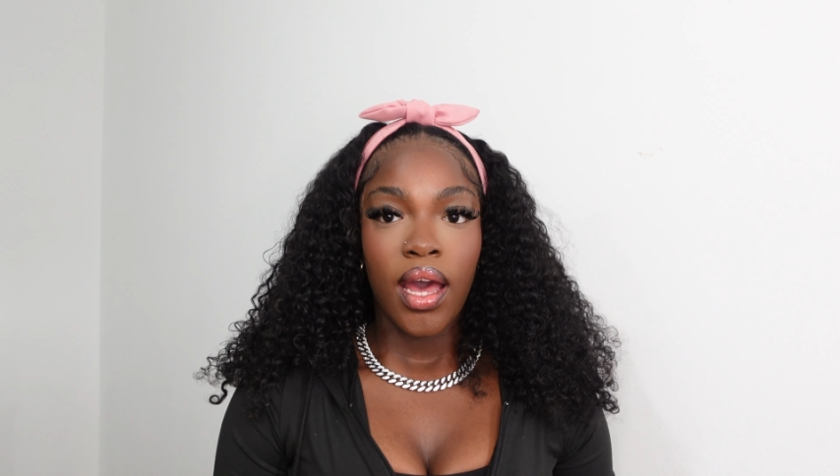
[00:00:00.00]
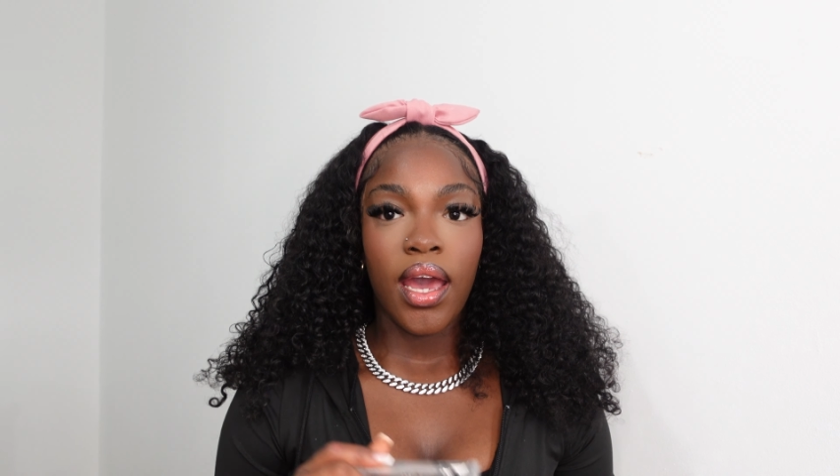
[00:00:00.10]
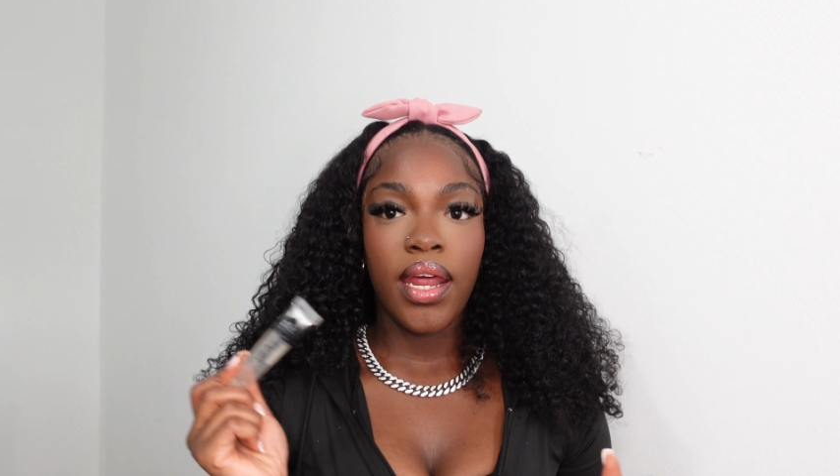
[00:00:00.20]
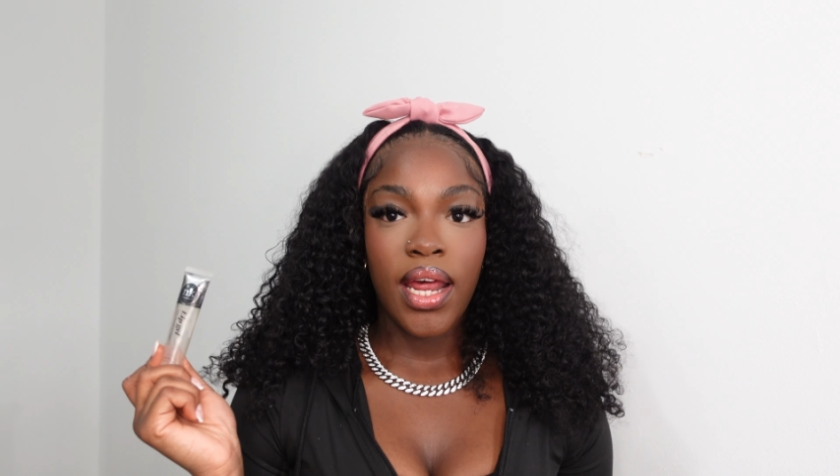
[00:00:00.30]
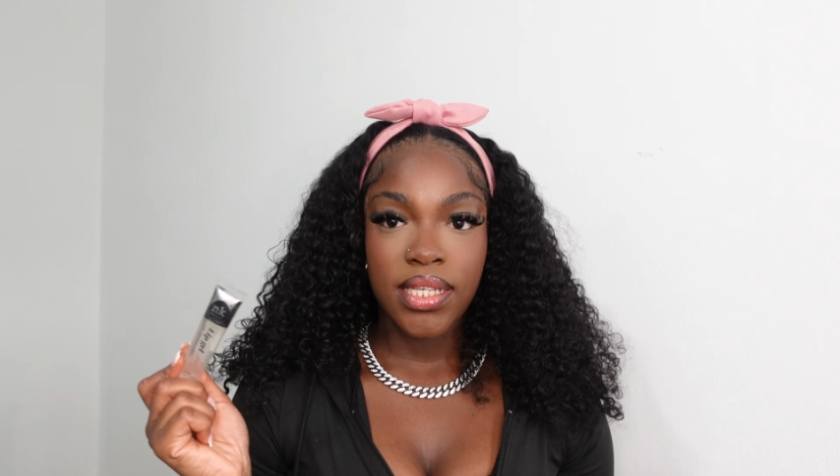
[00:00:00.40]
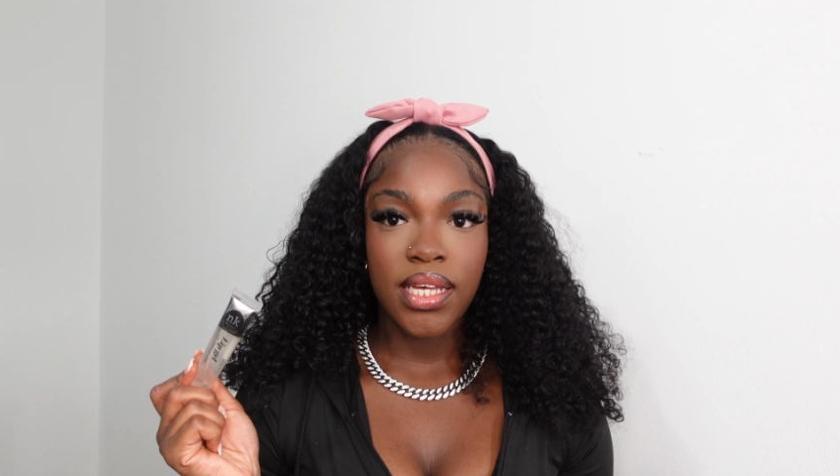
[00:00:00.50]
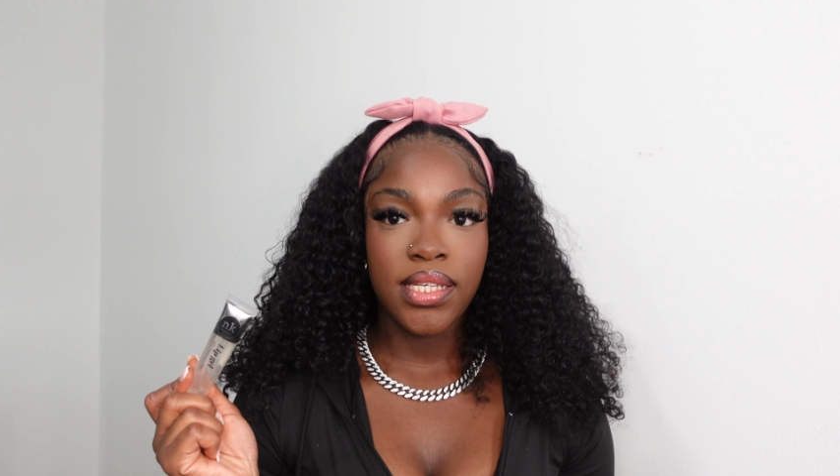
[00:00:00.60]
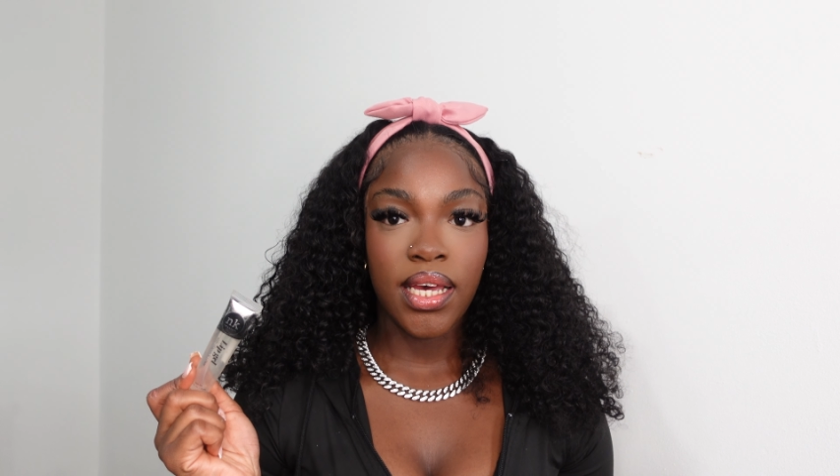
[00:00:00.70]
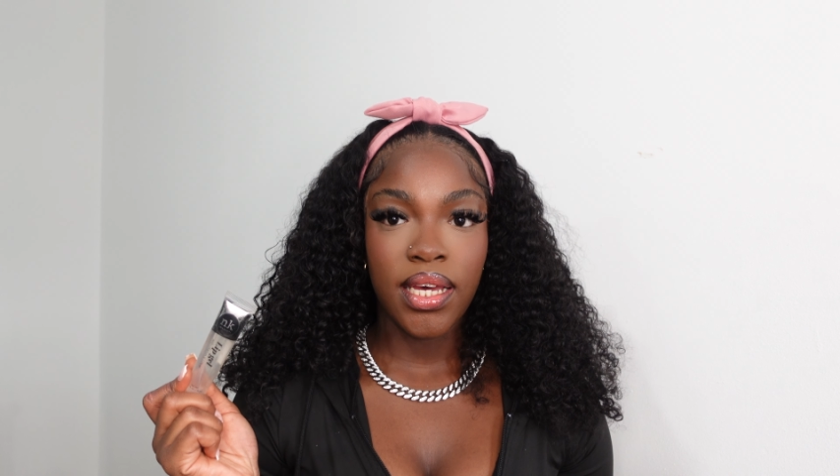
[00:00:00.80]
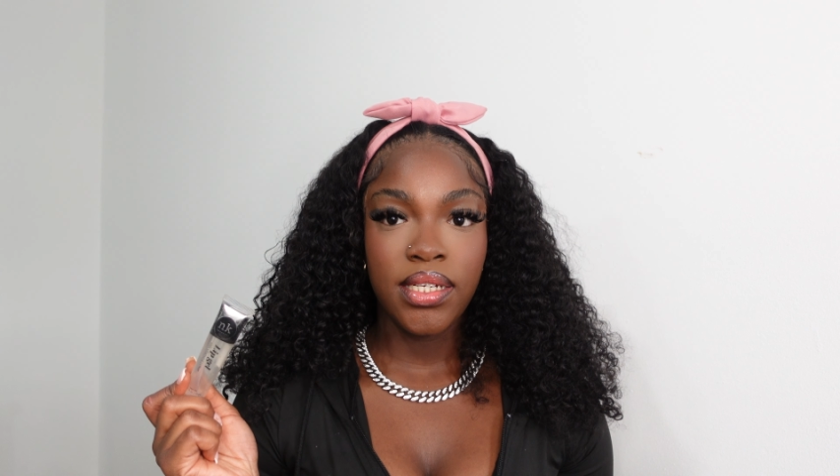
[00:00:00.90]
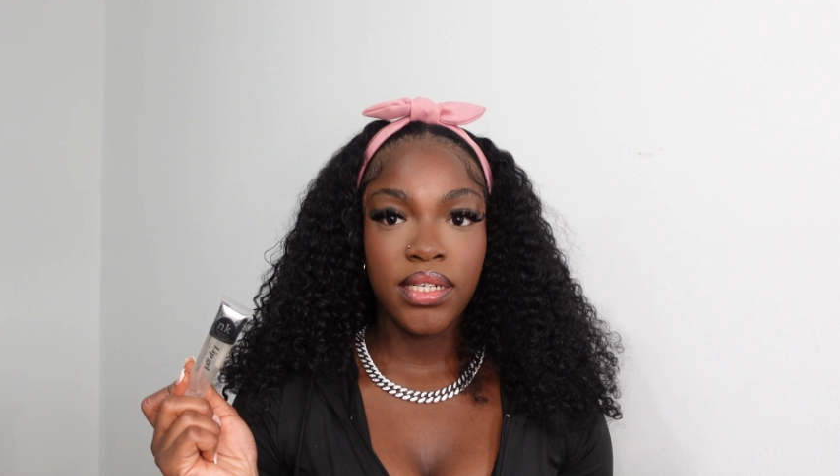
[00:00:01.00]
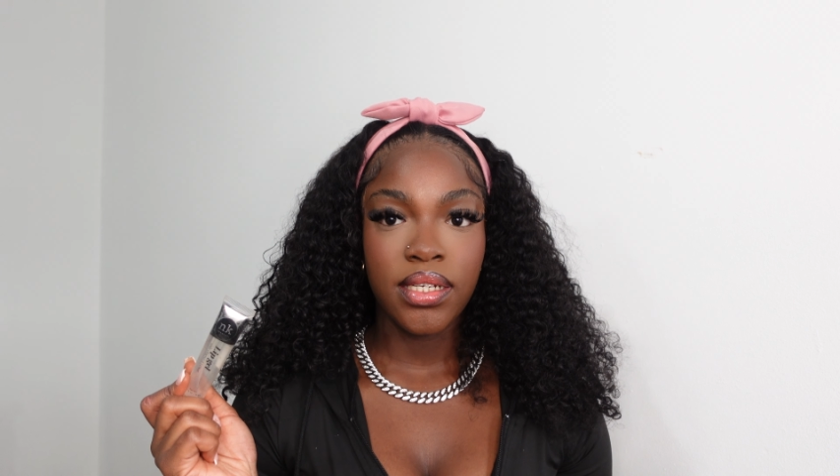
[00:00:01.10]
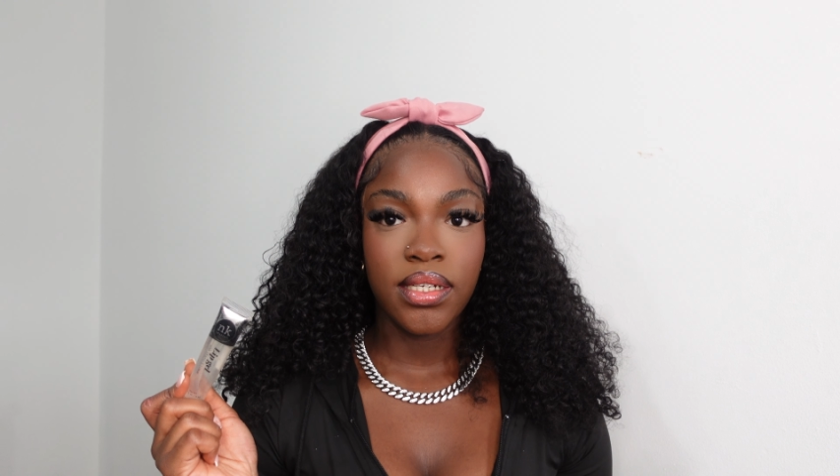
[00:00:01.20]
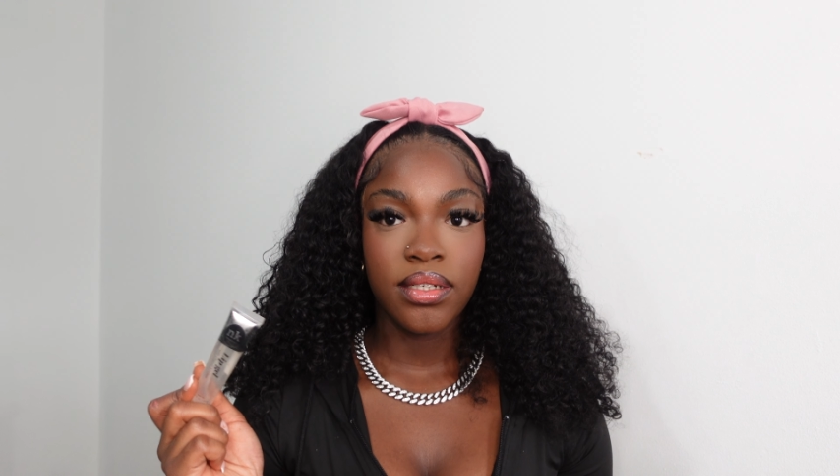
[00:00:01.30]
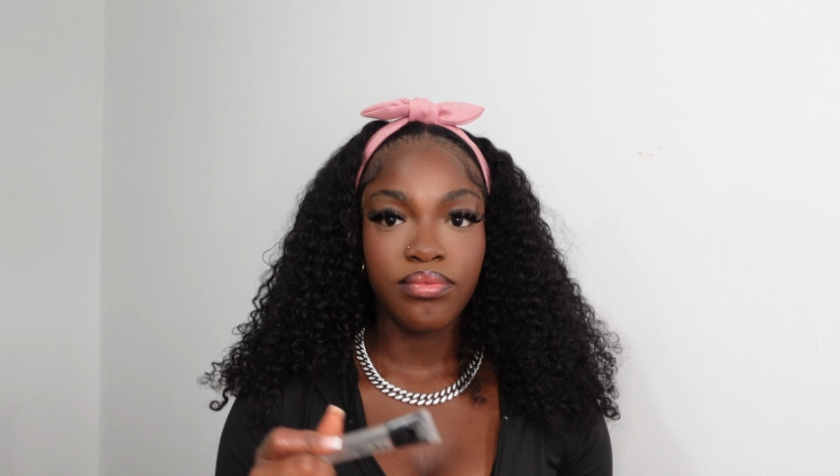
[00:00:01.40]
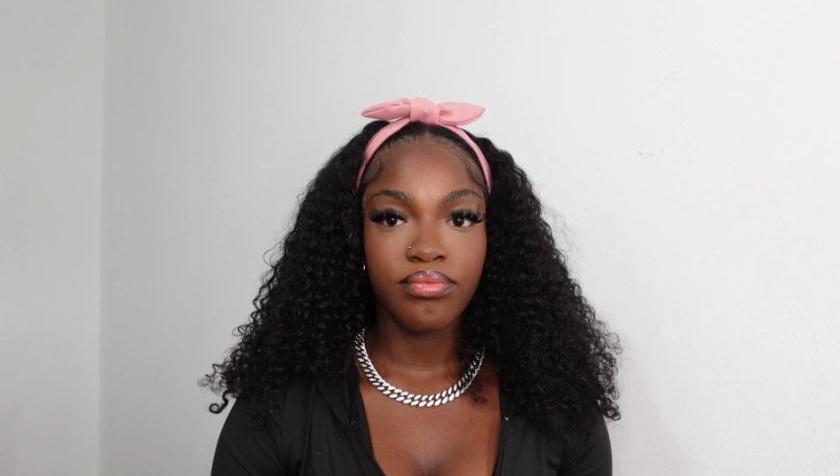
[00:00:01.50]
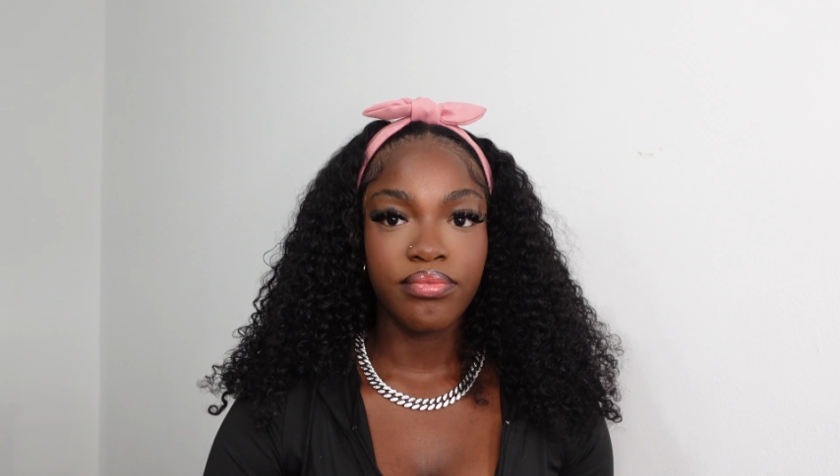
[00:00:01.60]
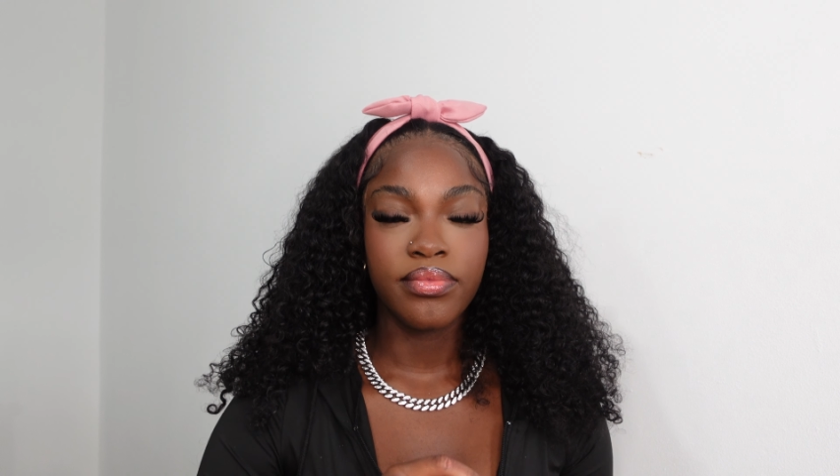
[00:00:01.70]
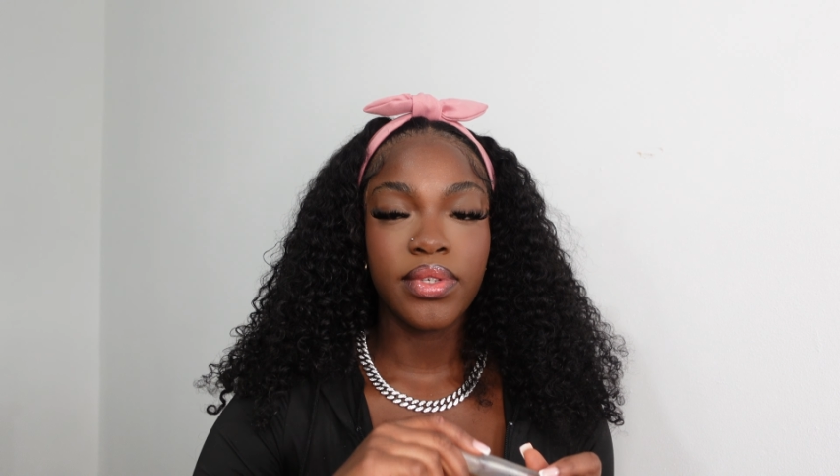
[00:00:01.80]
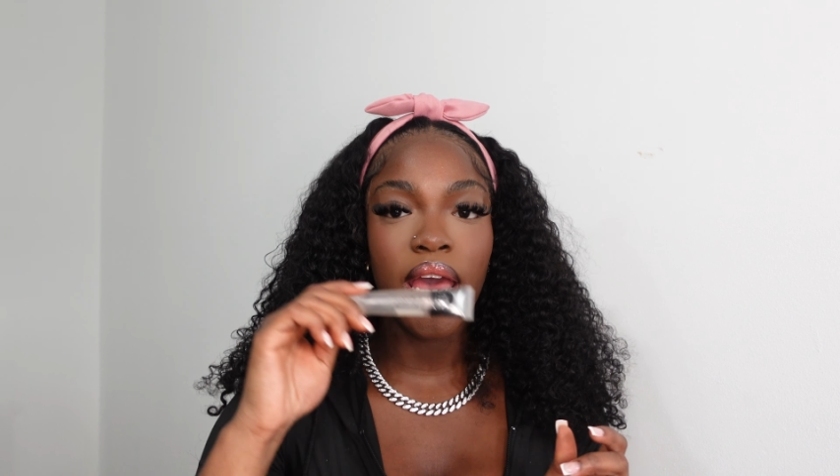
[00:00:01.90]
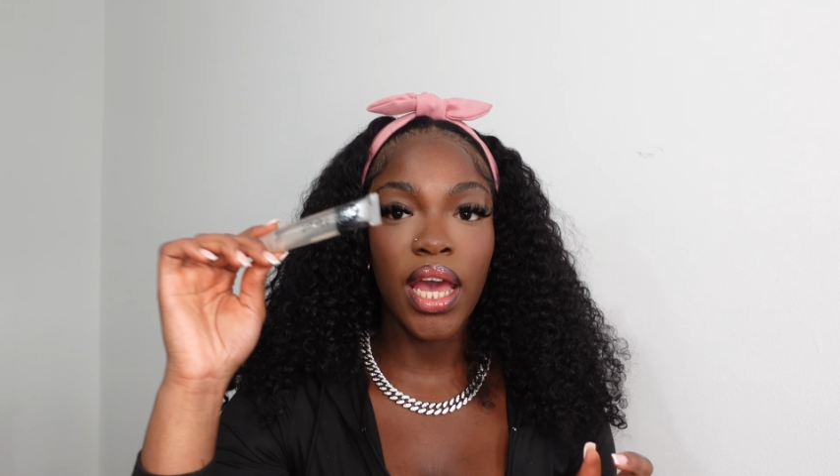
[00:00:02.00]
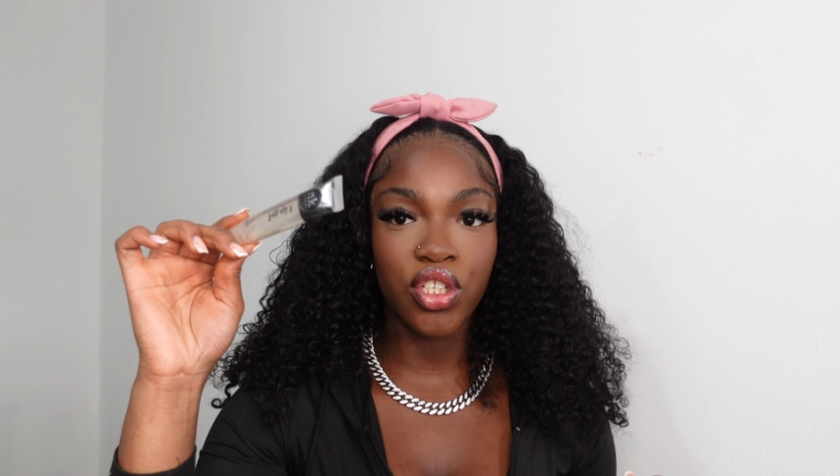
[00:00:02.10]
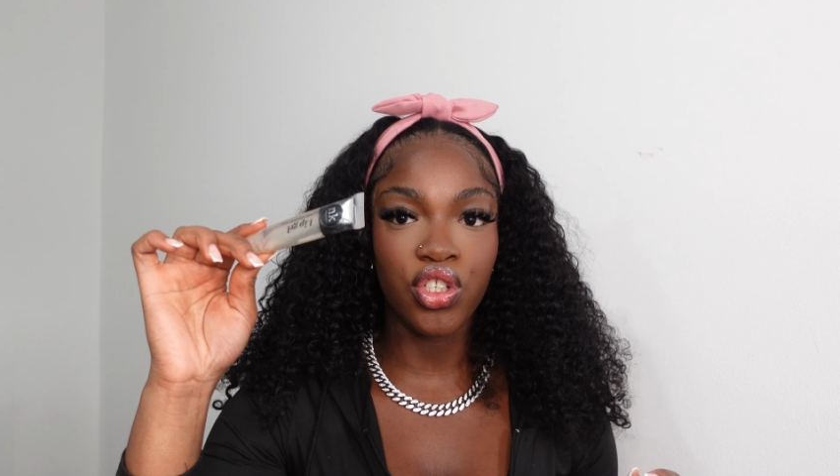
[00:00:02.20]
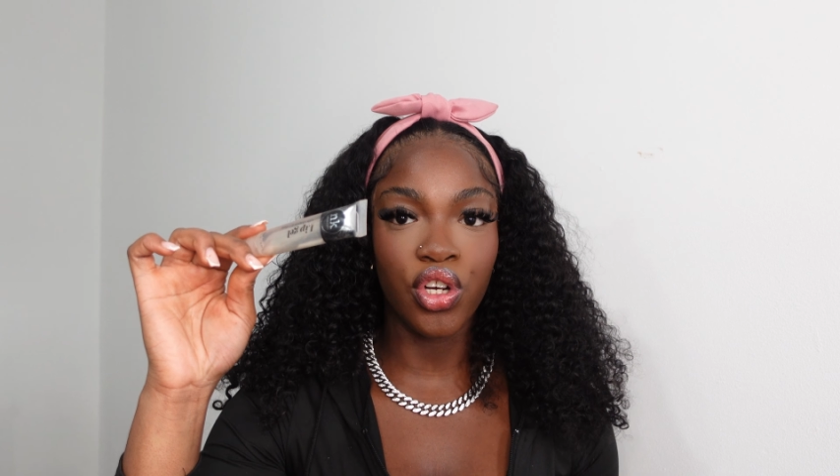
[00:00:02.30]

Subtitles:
And as I said, extra